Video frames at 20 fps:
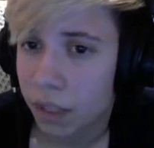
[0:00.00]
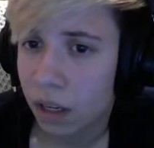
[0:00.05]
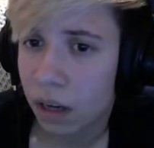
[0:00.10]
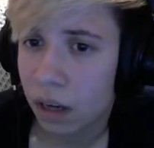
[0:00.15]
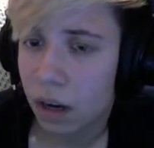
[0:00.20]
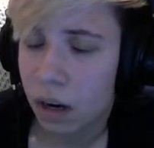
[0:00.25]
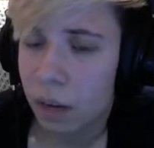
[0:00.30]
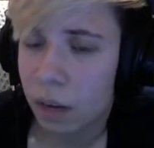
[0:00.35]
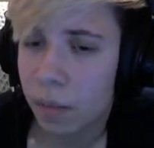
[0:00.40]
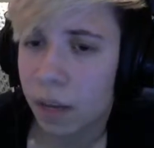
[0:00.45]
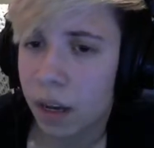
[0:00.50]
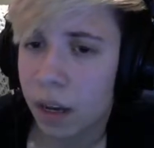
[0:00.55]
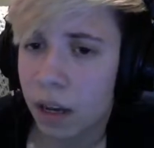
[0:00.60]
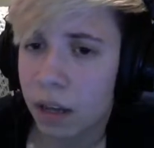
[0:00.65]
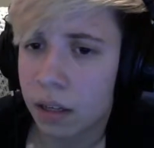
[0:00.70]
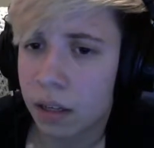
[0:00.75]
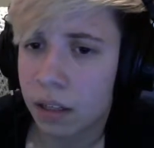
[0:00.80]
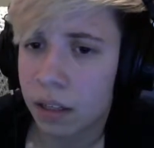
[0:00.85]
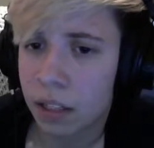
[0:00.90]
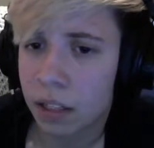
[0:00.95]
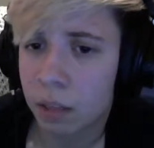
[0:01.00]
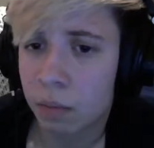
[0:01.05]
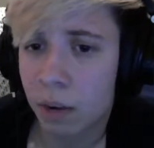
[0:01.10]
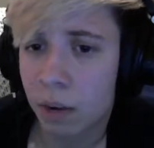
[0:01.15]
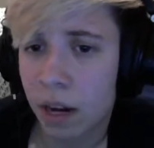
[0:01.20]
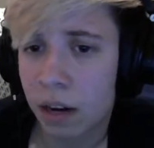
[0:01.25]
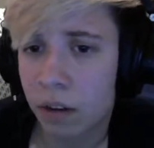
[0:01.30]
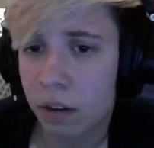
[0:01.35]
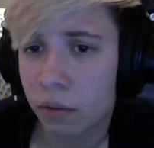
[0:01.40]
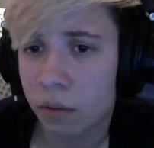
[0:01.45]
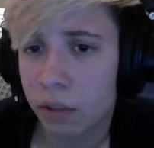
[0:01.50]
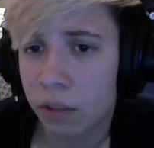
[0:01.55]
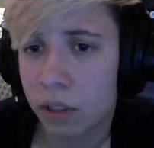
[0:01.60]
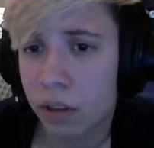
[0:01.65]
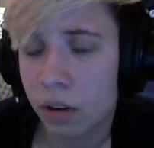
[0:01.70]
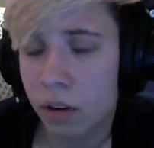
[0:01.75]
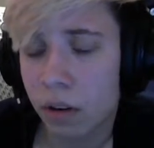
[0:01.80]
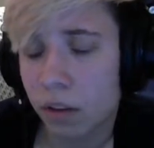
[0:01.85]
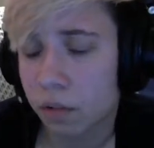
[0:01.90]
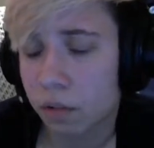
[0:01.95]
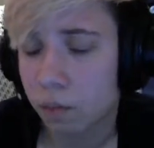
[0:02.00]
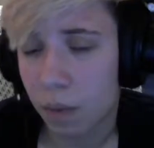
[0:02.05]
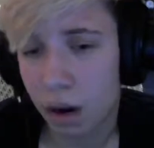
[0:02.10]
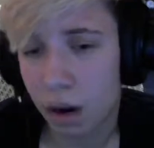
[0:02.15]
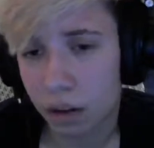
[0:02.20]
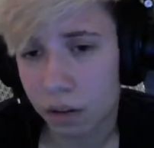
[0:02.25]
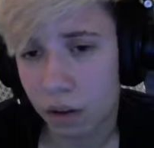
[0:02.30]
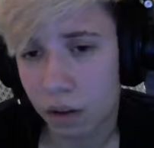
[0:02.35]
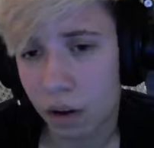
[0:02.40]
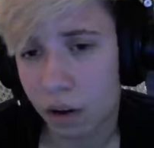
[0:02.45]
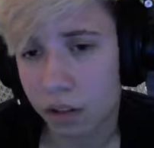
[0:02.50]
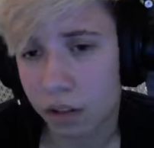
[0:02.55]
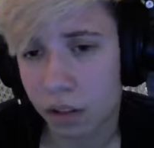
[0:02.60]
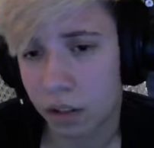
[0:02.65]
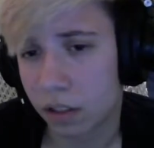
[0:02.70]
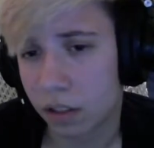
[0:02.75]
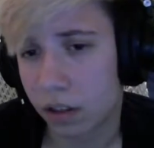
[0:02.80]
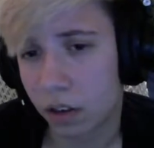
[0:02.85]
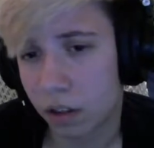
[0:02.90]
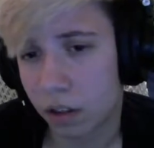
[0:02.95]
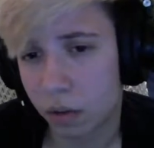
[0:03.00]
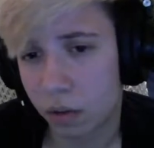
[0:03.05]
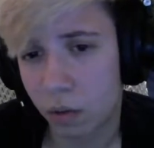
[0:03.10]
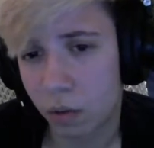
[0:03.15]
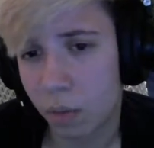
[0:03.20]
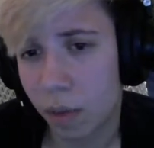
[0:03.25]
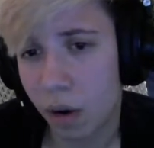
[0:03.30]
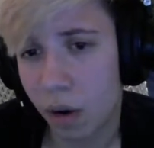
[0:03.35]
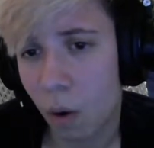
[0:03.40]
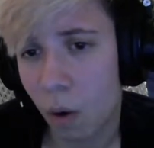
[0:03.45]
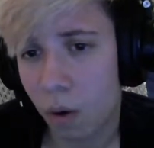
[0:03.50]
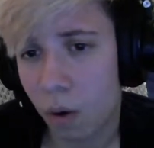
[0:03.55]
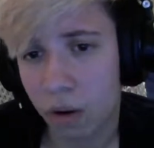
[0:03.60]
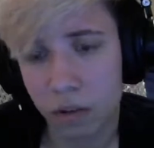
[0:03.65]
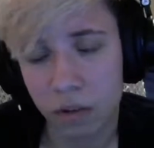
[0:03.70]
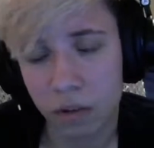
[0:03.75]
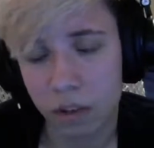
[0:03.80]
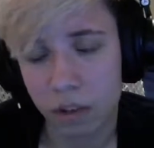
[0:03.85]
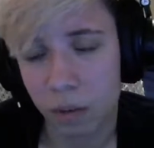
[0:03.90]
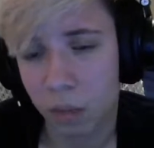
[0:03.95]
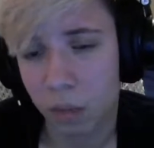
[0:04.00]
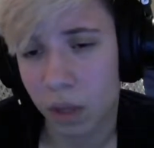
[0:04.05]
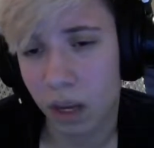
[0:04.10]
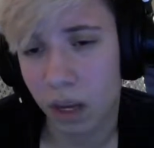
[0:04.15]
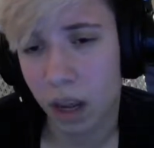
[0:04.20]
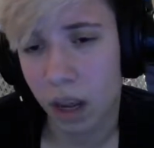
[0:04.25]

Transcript: And it's explained through a series of monologues as he turns into a big horse or something.